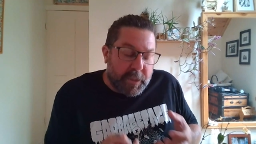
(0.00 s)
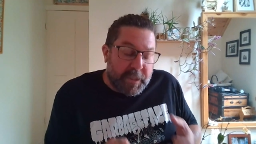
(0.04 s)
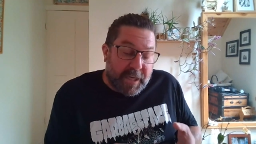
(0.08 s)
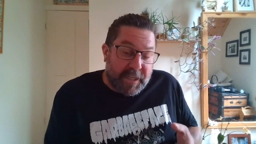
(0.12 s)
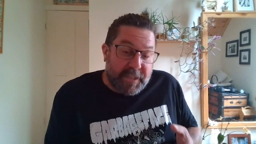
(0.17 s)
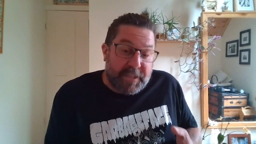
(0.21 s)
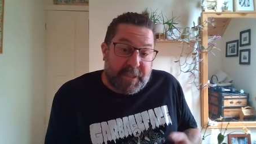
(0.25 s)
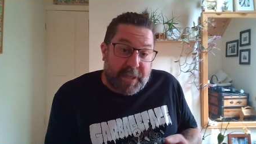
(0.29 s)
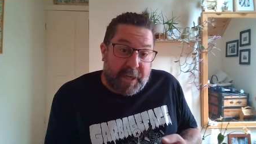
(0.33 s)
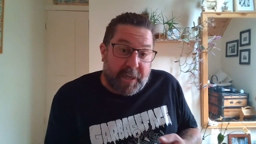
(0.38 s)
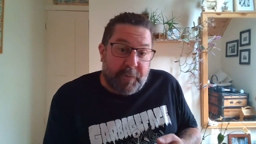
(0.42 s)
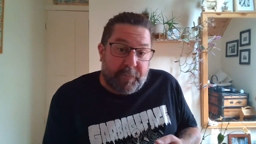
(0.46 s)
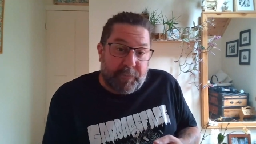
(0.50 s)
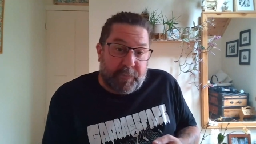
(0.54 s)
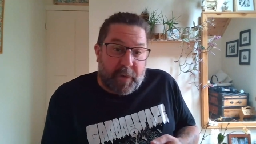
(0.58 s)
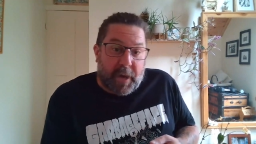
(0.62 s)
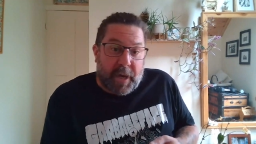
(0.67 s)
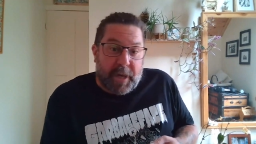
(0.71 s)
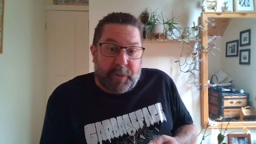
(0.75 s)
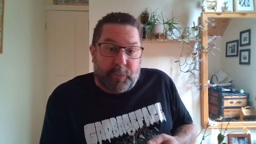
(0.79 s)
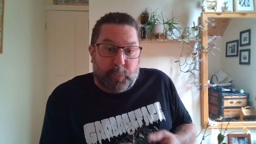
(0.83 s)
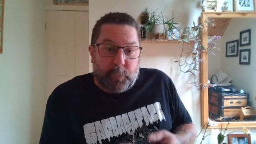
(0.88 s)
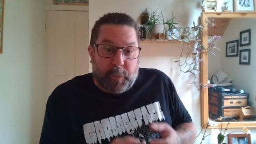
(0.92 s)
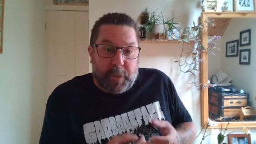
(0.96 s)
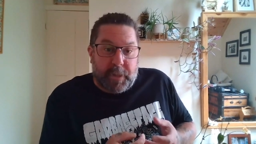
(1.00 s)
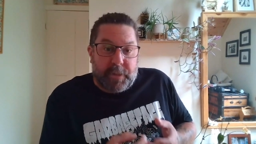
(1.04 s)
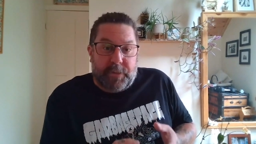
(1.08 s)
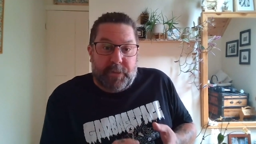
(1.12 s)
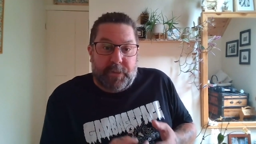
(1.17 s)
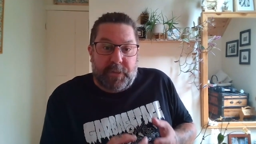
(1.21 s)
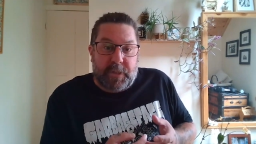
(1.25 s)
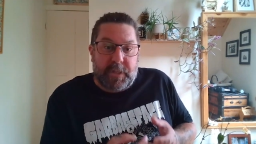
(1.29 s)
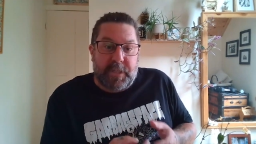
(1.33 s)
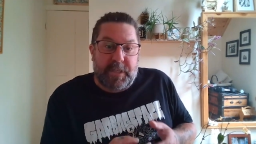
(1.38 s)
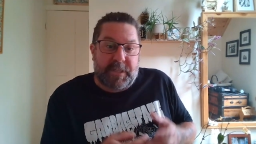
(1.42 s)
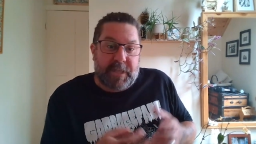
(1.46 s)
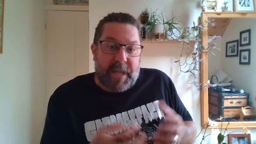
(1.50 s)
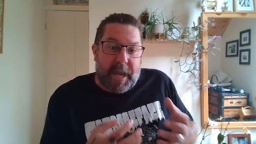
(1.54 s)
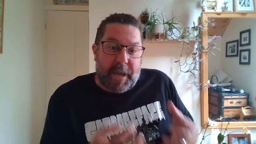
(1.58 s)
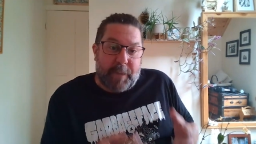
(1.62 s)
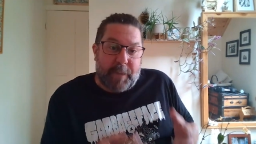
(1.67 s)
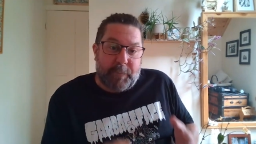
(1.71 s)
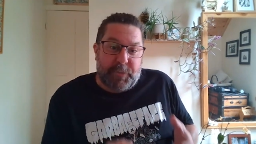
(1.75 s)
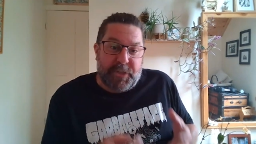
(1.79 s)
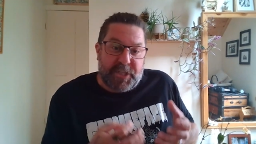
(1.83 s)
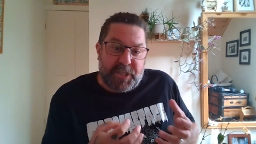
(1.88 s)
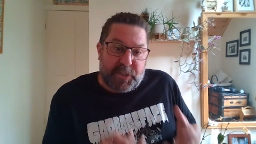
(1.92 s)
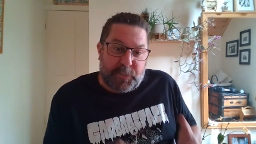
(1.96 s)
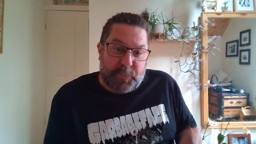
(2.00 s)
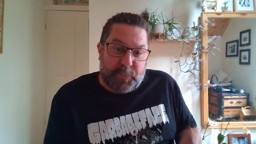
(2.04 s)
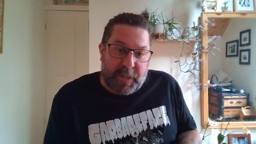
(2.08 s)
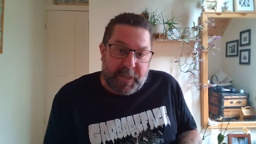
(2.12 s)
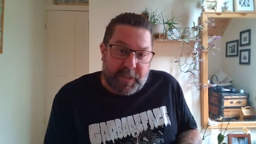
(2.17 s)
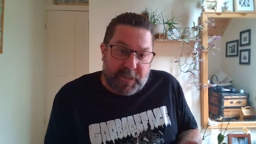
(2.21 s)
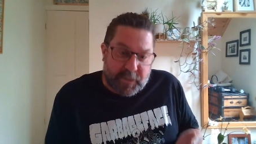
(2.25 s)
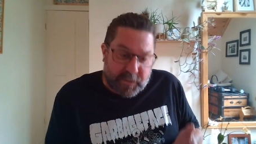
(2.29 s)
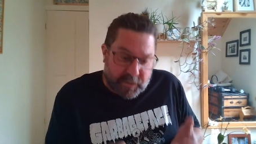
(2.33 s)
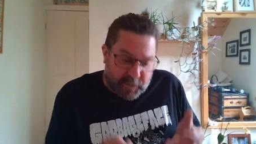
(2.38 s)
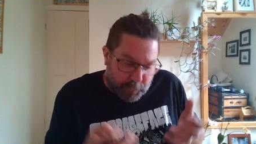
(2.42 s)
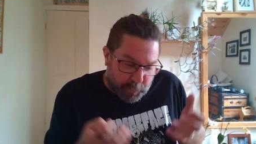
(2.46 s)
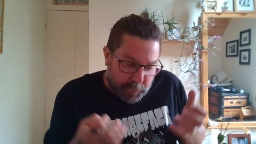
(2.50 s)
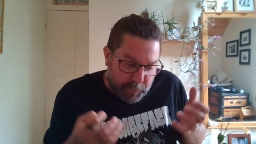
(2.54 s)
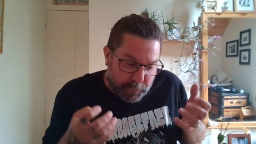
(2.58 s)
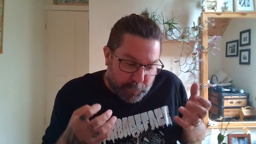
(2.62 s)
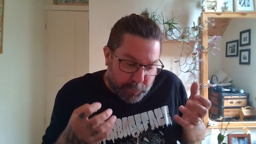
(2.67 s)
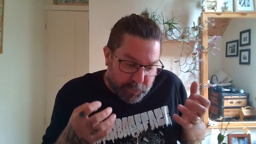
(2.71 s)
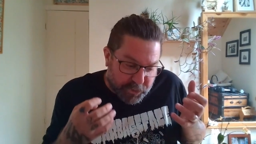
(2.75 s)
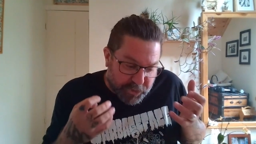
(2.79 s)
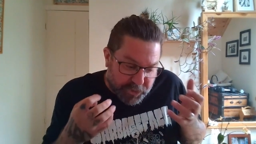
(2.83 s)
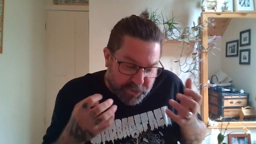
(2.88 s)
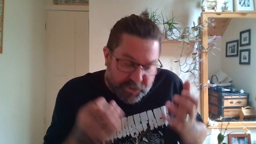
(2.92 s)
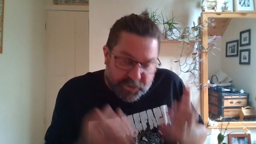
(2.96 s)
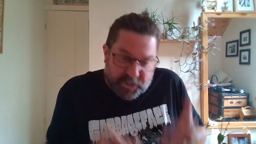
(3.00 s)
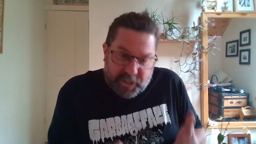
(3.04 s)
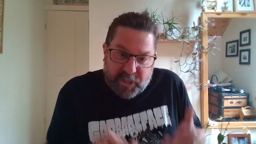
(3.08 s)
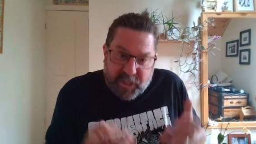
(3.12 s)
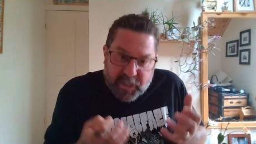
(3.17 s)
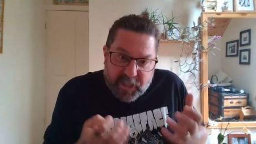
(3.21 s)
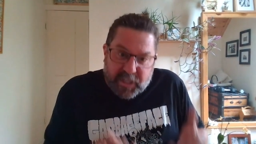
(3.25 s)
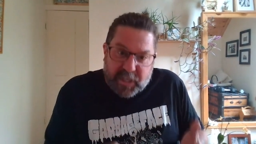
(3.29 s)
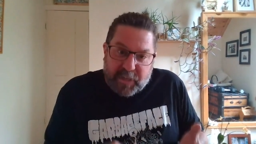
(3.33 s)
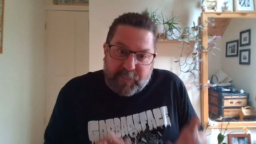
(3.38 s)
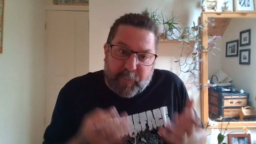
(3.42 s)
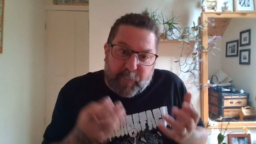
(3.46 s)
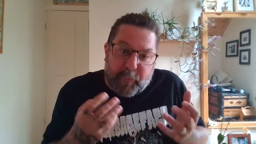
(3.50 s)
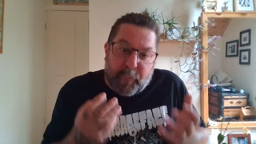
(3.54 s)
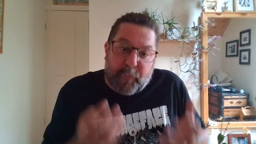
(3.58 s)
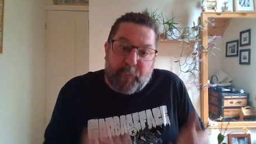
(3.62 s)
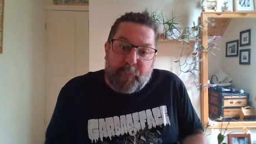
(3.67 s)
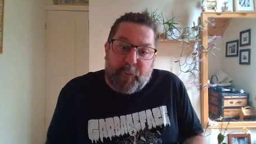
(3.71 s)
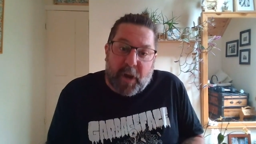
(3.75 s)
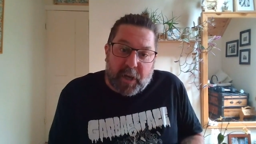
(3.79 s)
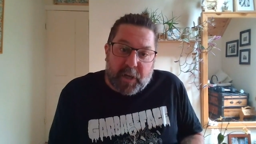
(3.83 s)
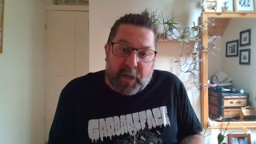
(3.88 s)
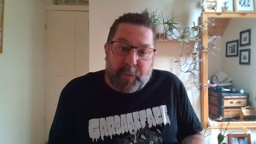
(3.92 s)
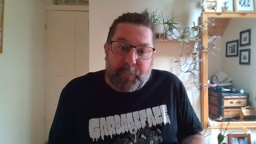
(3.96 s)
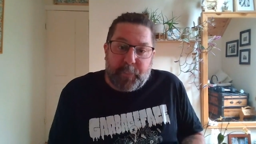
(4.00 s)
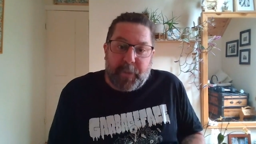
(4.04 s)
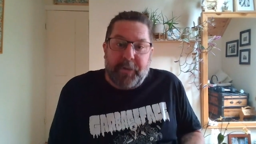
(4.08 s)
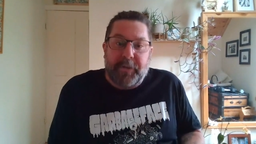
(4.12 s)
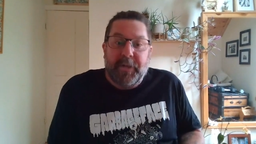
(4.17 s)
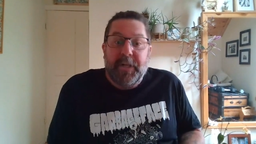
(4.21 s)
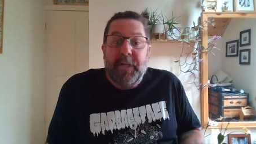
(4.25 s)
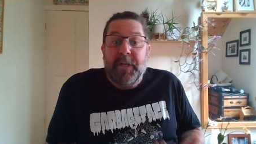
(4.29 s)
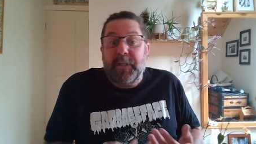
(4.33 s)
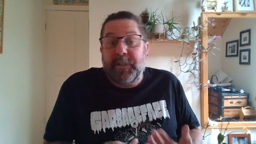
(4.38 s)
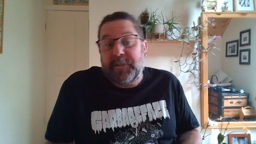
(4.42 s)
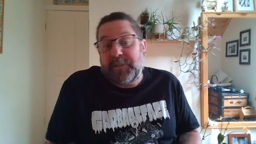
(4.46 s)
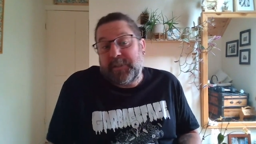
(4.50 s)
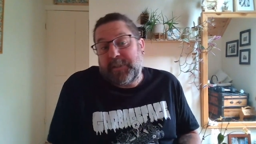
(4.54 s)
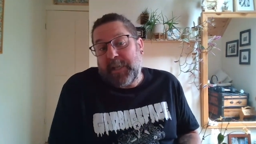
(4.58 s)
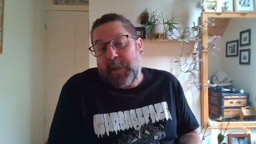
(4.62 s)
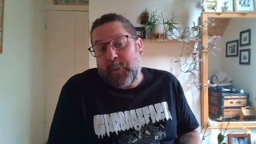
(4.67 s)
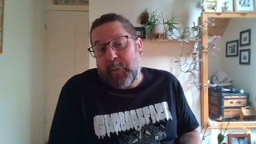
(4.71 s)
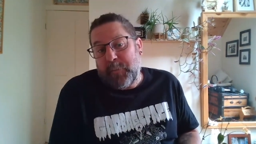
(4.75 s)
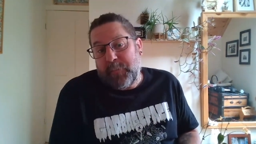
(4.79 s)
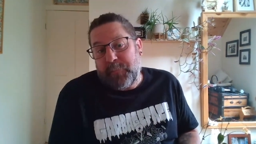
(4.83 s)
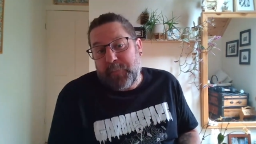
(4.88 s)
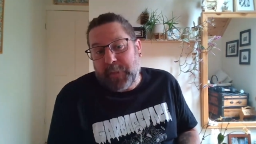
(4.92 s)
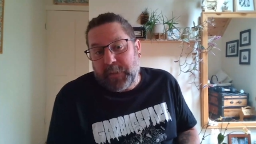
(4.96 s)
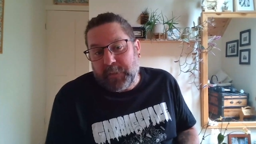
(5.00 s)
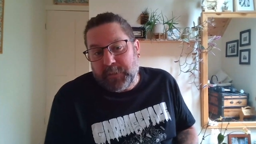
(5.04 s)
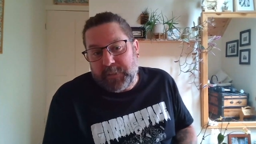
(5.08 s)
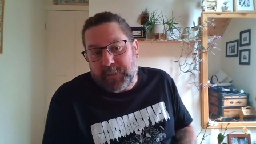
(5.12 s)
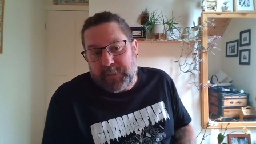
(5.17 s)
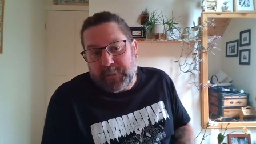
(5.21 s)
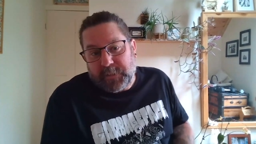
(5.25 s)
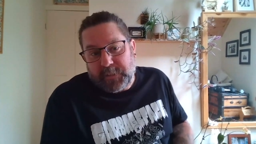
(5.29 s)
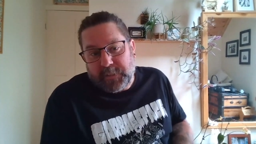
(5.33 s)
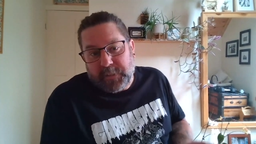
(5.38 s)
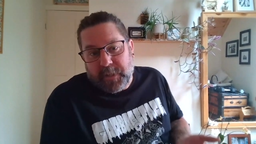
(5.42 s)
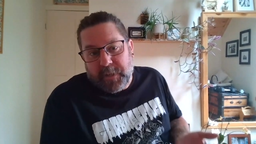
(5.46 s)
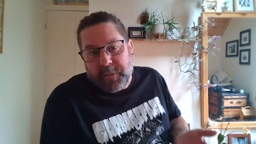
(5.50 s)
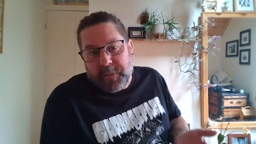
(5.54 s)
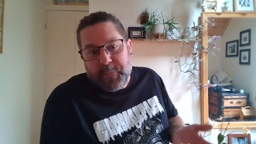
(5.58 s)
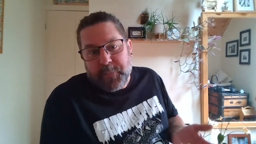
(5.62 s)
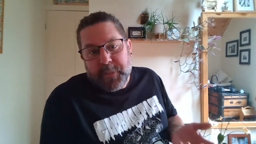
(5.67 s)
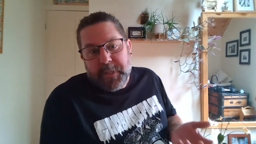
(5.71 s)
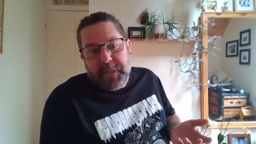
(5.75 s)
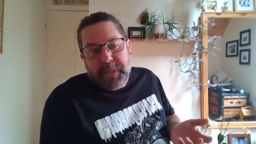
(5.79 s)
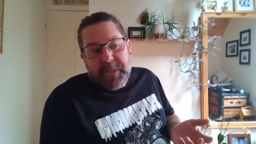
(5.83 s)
identified with these empty spaces that people just didn't give a fuck about, because it's how I felt at the time.